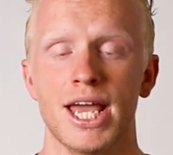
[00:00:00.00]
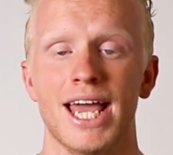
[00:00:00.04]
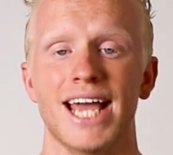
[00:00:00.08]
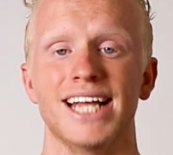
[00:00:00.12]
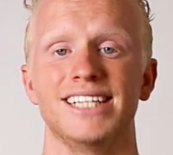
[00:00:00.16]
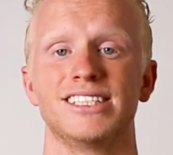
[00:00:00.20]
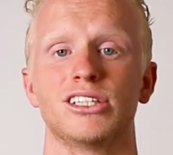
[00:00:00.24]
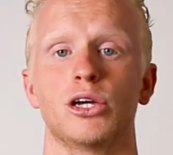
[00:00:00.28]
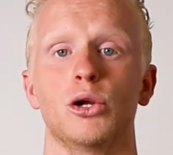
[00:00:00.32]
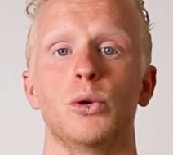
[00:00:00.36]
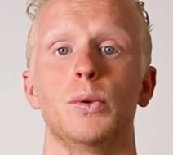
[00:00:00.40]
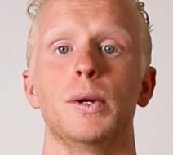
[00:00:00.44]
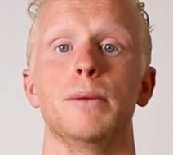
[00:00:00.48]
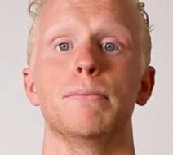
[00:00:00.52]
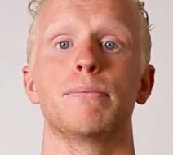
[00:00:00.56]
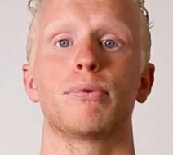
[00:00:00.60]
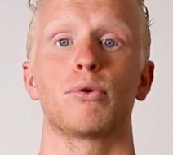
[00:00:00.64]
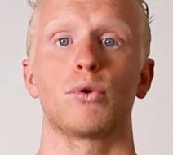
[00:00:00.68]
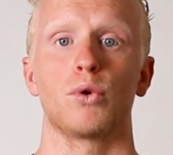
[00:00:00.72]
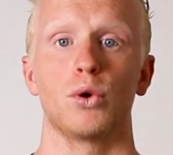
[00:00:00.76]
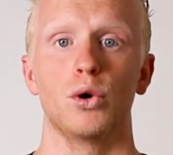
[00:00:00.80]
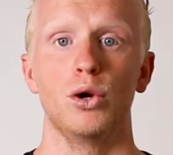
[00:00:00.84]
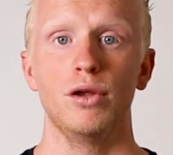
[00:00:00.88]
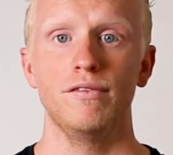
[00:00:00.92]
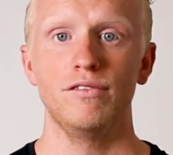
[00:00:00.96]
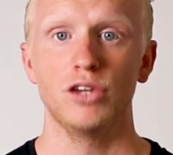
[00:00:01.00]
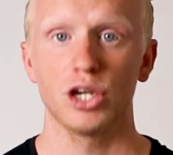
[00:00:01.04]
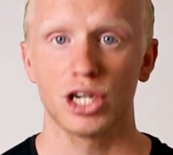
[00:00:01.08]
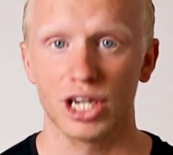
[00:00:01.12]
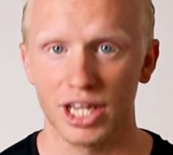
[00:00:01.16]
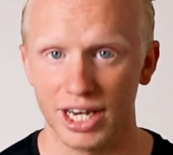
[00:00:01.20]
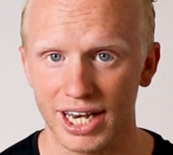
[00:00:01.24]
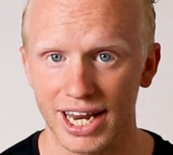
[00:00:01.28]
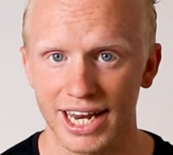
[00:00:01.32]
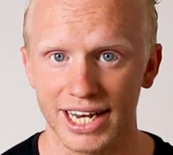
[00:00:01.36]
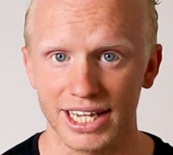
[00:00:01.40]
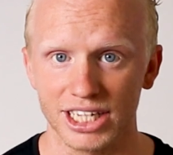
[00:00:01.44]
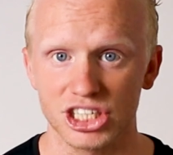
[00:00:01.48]
It's going to improve your
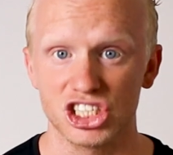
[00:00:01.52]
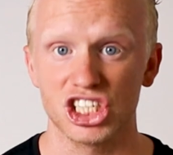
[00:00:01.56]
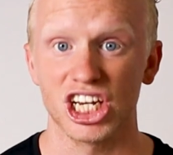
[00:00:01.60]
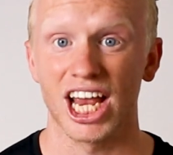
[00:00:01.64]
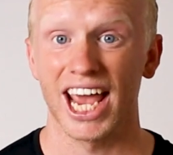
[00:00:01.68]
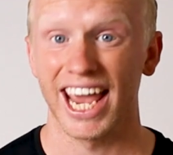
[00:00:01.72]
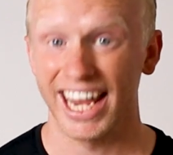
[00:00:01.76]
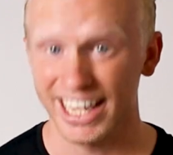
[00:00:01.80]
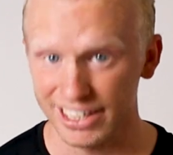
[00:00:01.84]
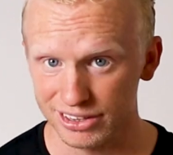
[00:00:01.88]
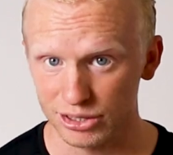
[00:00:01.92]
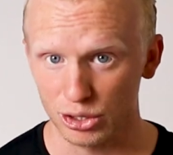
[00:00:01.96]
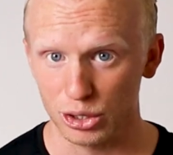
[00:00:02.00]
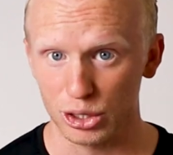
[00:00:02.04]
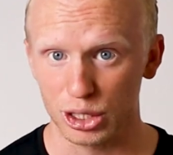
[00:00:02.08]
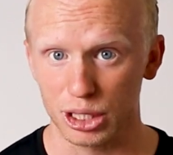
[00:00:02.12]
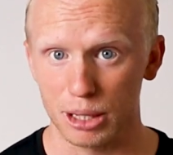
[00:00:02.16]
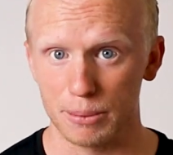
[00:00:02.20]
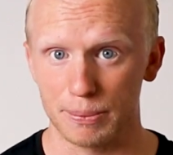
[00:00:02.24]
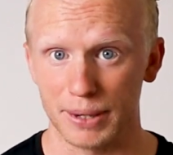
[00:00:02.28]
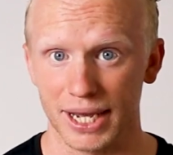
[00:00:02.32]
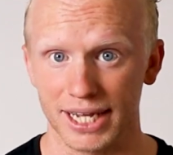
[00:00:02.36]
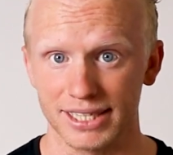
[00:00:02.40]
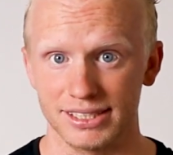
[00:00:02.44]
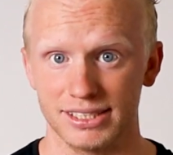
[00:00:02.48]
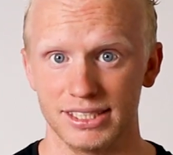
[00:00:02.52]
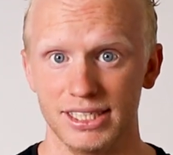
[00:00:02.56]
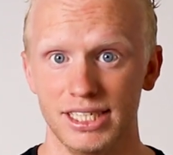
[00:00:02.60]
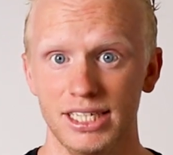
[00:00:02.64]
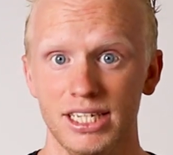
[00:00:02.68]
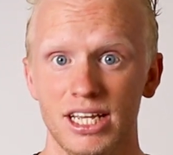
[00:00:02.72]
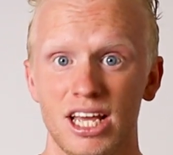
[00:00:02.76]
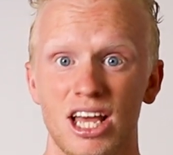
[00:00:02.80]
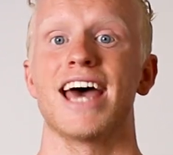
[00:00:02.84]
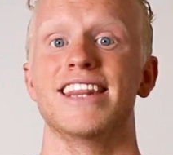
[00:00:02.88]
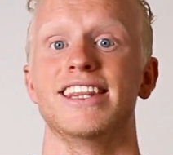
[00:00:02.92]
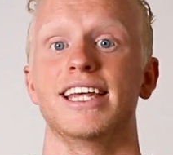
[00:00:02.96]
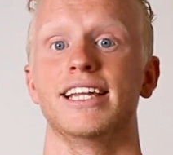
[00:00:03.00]
kinetic chain load
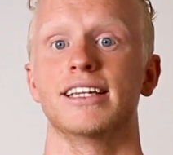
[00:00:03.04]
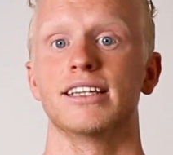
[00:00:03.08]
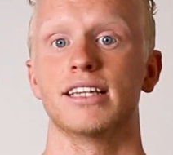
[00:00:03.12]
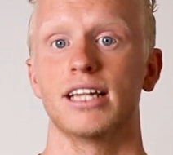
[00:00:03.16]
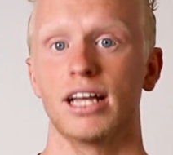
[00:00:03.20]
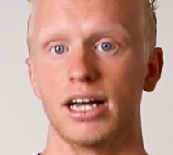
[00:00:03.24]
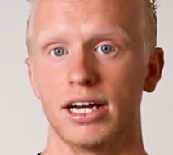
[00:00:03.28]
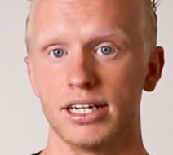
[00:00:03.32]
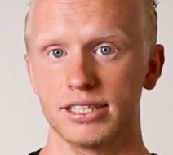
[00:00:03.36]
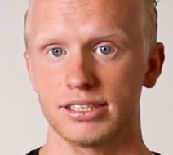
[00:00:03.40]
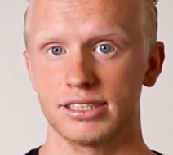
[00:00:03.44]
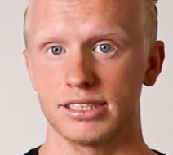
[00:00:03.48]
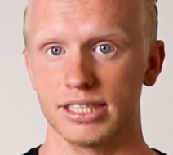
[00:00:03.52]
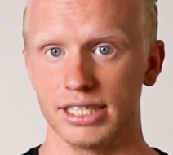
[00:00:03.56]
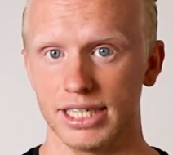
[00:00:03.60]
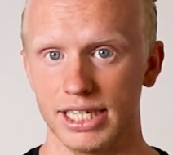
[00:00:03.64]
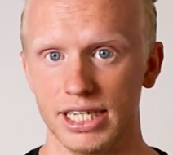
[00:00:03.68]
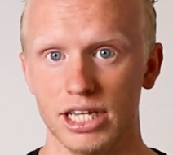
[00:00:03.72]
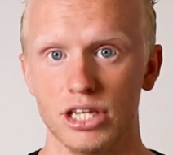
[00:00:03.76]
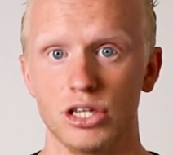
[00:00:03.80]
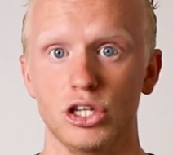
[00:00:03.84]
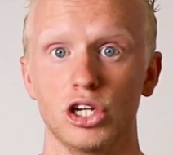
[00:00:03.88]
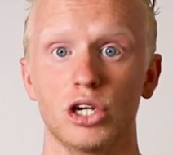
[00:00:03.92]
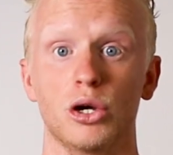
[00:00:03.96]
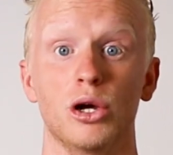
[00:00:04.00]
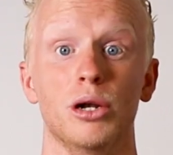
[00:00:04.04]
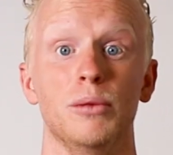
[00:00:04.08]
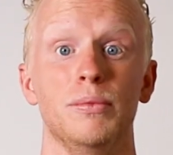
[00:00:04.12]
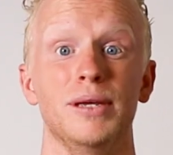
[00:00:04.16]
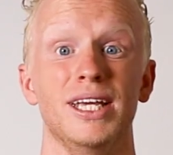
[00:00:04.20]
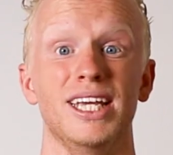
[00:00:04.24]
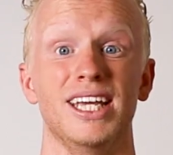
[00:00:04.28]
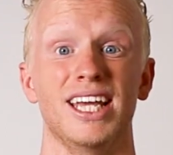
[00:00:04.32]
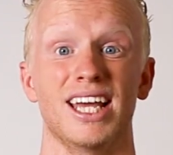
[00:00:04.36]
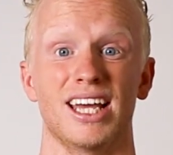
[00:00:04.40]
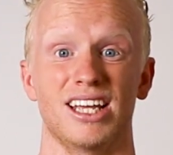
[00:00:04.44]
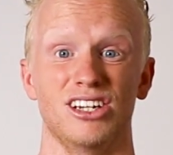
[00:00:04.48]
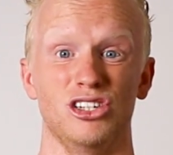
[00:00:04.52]
capacity. And then lastly, you're going to
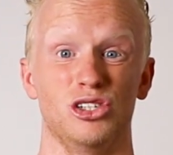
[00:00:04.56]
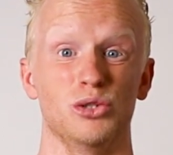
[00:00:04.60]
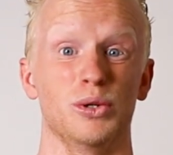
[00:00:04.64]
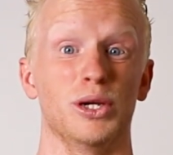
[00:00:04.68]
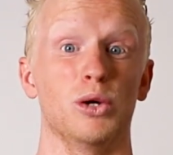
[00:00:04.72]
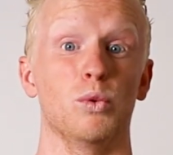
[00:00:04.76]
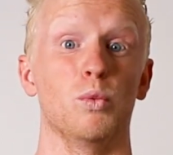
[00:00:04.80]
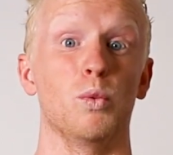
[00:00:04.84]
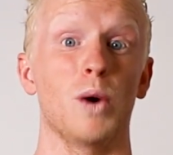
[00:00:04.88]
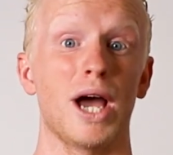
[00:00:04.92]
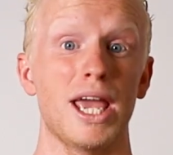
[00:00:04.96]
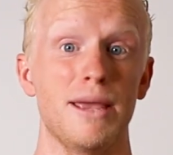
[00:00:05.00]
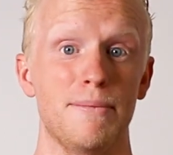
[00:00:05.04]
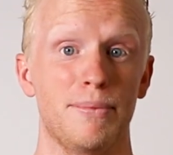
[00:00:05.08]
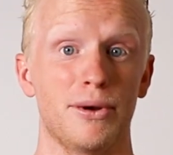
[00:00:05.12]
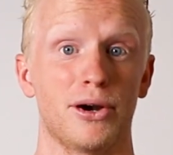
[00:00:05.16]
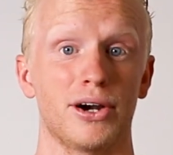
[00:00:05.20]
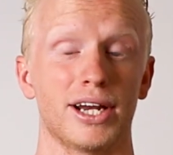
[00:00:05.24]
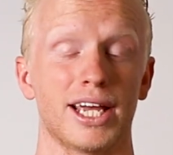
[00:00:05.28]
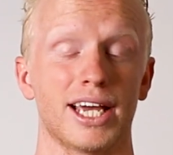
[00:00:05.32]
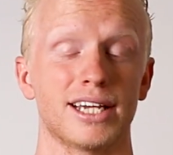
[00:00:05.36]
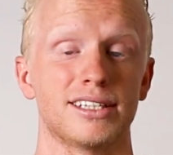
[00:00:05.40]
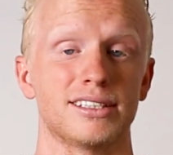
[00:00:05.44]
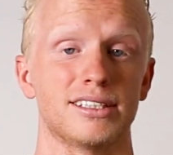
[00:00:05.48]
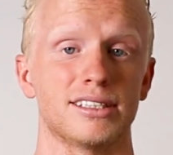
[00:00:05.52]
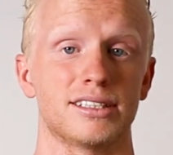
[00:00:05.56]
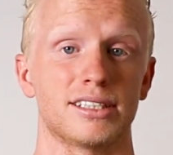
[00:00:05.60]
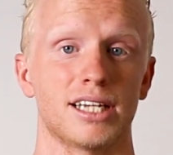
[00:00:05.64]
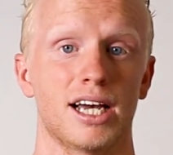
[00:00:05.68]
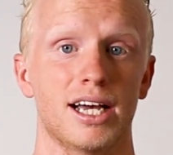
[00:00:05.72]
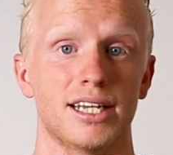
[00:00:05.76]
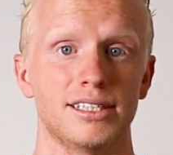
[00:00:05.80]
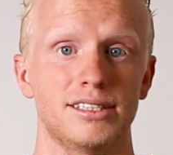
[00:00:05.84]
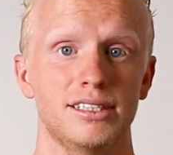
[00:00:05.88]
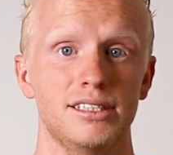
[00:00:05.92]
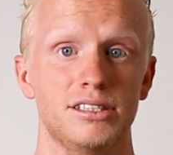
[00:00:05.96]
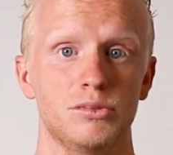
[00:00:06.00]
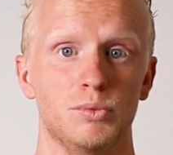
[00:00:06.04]
be doing weight bearing
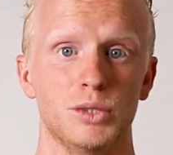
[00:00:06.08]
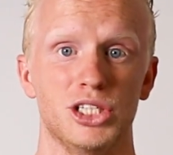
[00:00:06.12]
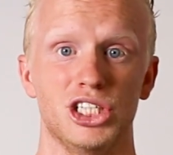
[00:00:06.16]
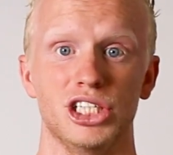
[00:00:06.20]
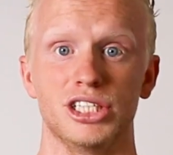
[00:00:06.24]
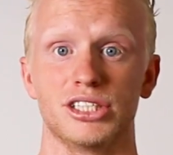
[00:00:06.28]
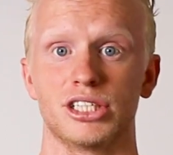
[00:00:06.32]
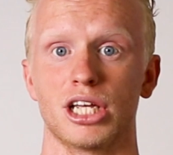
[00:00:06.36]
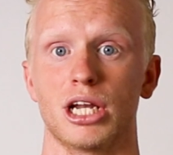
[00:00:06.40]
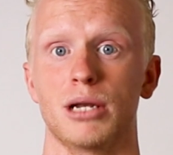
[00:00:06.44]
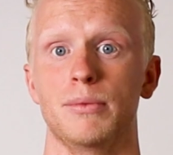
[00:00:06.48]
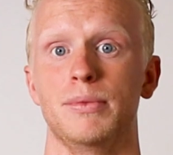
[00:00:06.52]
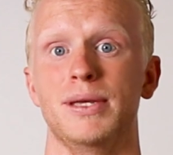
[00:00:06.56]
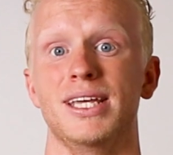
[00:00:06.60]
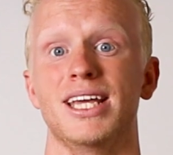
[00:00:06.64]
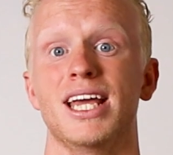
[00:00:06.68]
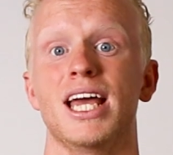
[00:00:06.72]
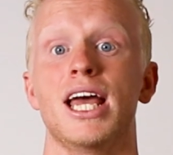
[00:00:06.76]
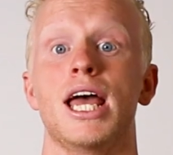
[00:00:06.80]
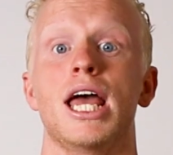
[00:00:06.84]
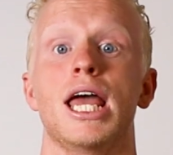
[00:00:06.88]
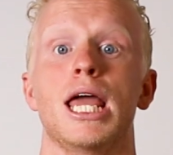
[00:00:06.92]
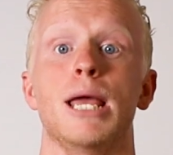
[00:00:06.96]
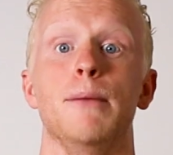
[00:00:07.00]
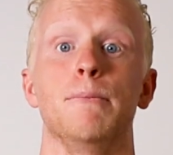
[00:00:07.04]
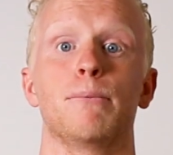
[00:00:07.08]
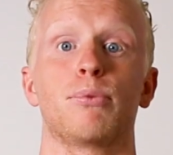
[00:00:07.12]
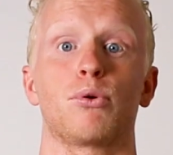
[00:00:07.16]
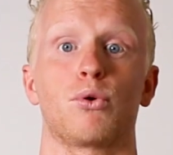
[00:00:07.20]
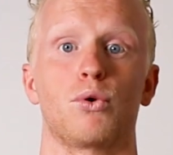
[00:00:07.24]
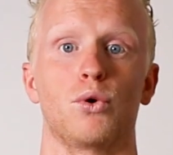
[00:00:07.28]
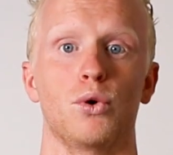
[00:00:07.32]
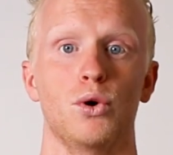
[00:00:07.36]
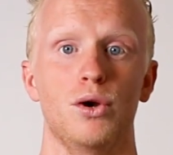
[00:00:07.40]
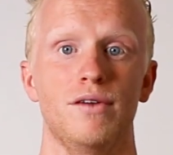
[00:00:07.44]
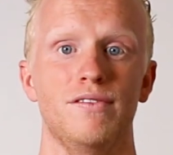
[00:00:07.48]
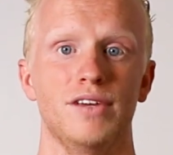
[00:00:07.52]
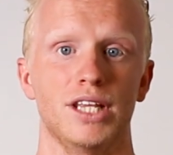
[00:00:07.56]
exercises, which is going to be
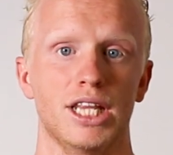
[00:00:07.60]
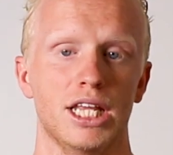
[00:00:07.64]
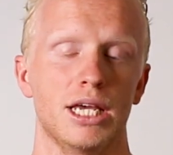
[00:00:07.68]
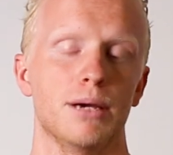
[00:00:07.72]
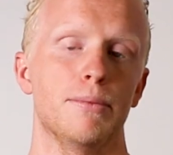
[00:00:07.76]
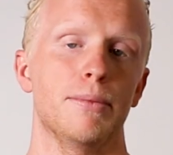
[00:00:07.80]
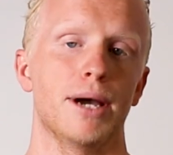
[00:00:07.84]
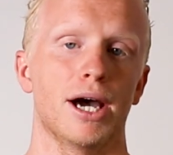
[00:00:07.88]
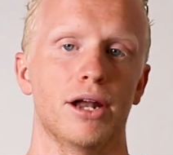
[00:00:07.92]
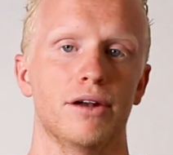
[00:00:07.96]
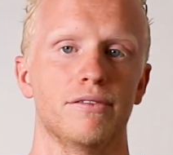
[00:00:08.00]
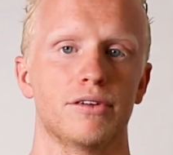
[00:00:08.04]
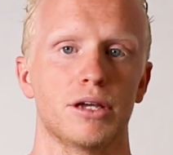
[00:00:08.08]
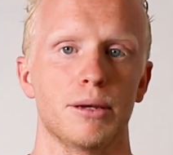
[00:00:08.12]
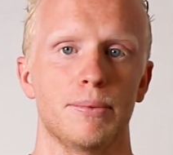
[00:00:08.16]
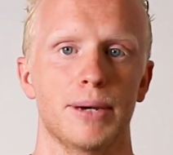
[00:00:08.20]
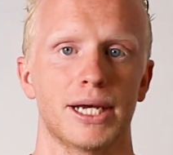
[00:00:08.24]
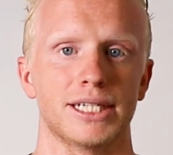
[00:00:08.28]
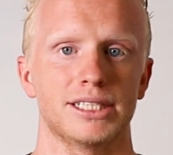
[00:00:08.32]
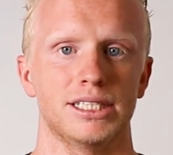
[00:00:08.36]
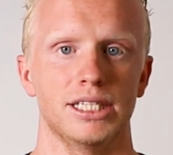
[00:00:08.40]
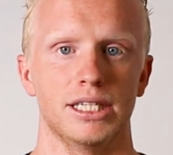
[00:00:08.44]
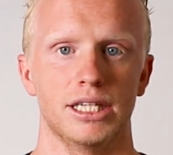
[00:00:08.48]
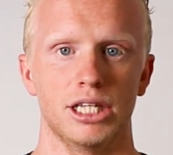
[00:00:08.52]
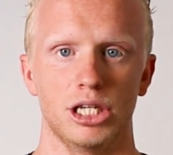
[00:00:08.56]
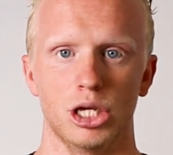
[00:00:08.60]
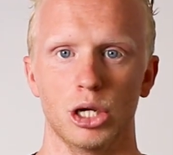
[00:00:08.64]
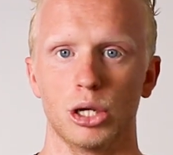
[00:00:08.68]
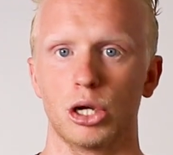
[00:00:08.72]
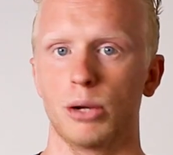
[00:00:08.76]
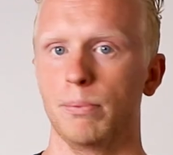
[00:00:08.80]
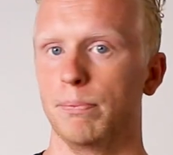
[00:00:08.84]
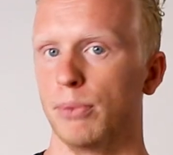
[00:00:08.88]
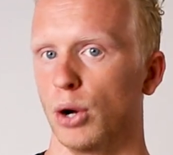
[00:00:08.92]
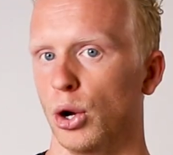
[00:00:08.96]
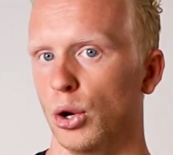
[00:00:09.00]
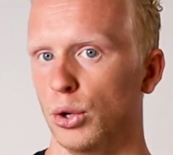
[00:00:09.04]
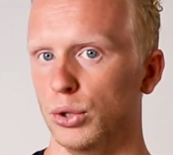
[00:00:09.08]
improving the amount of capacity that your
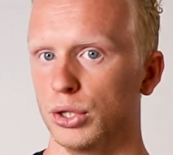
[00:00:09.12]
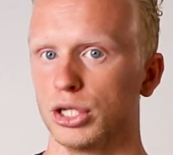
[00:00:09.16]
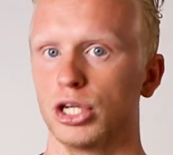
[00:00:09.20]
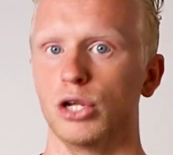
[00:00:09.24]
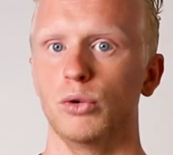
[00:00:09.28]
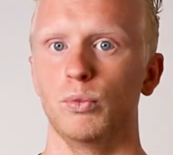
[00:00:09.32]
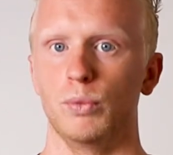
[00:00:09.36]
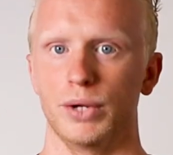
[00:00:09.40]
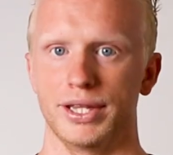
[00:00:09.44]
bone can